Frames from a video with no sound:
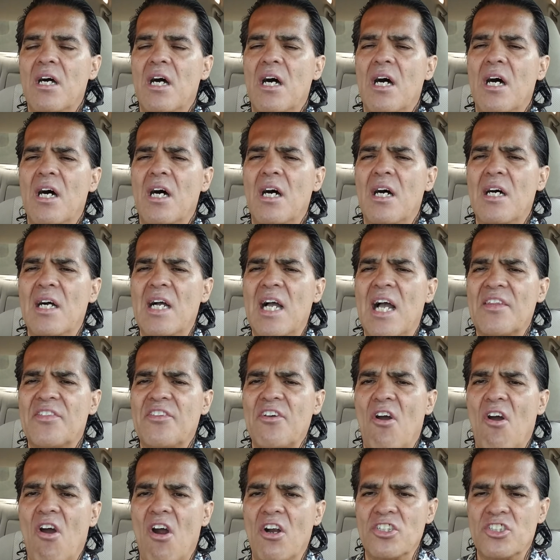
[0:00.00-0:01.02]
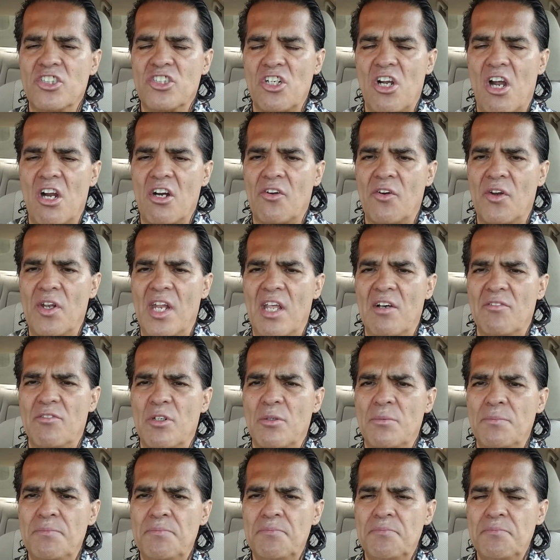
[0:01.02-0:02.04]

at the heart chakra level.